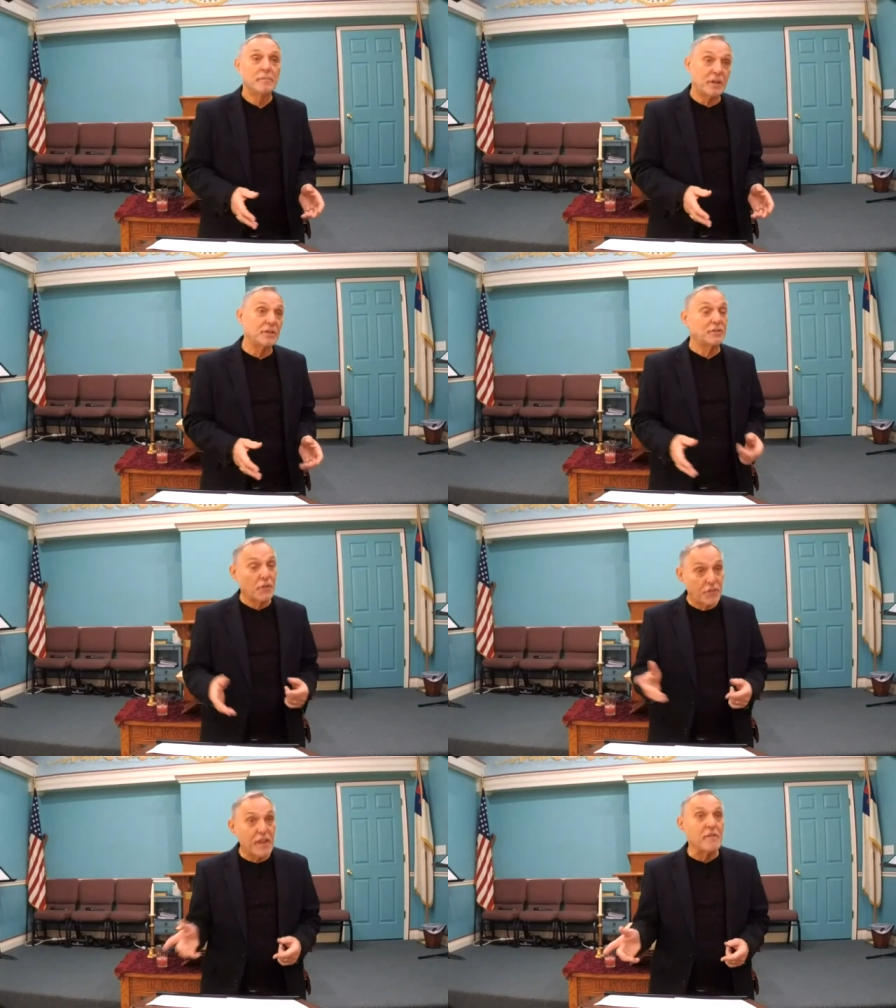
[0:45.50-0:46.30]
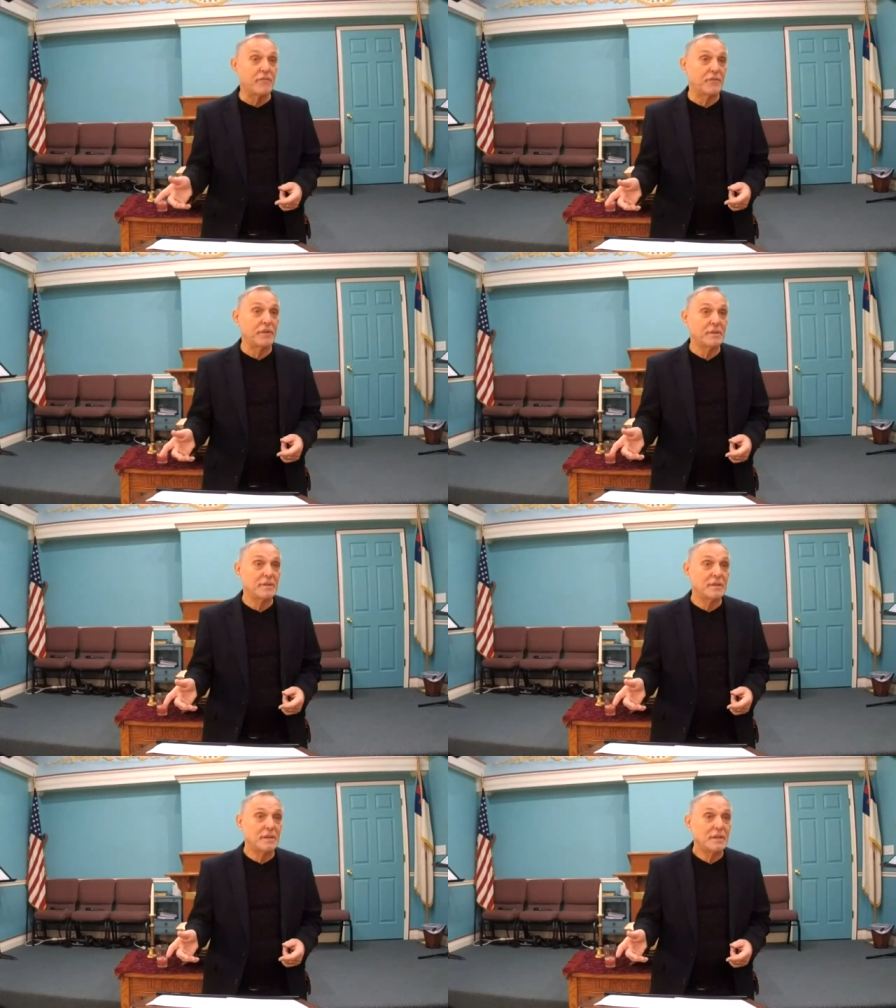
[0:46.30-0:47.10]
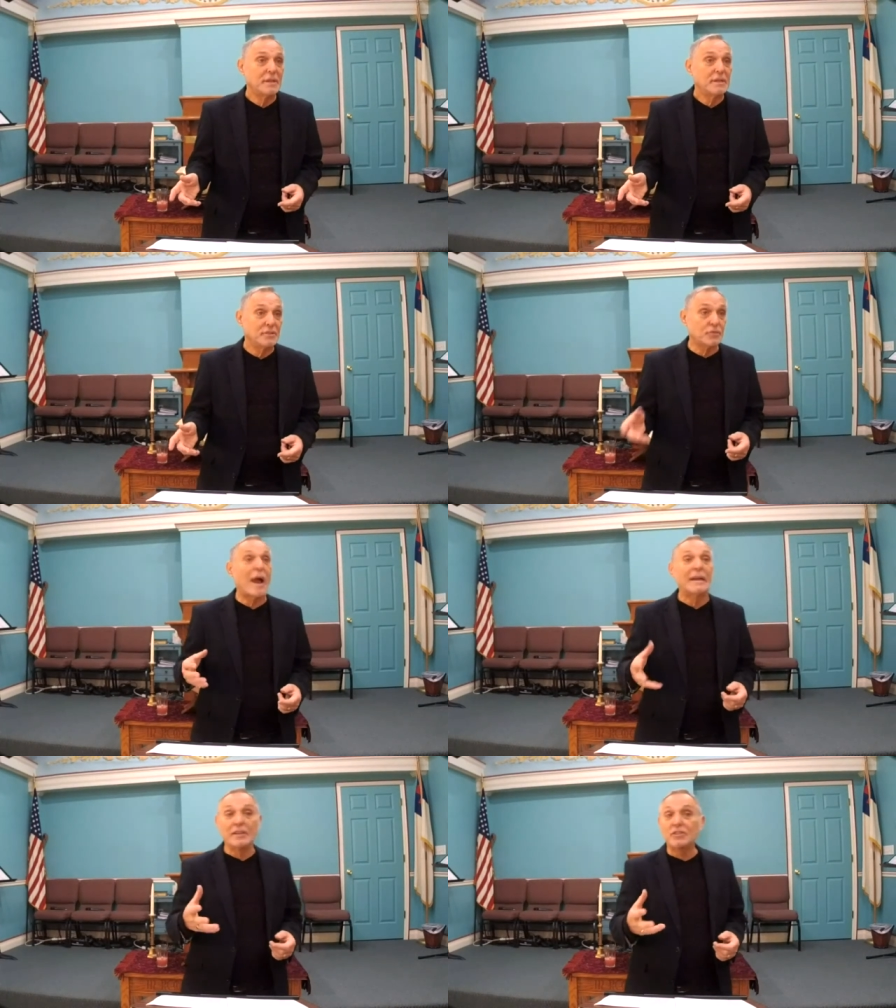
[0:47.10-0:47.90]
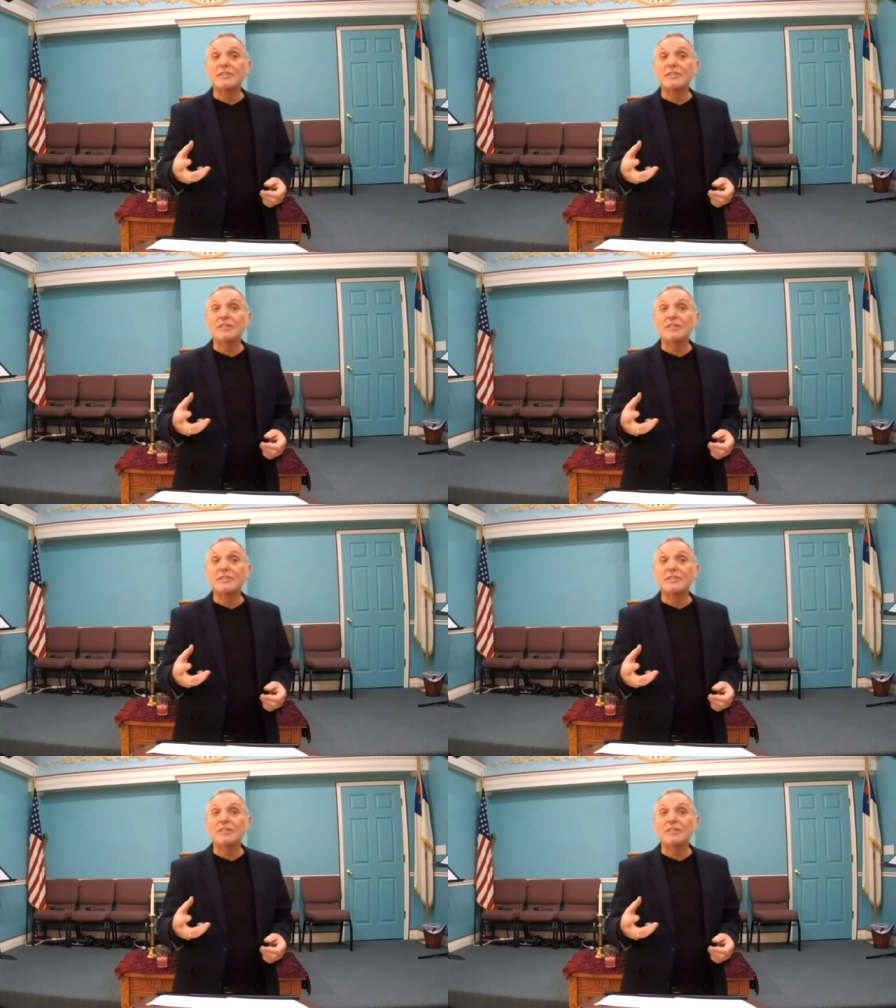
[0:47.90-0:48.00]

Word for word: Because the thief is trying to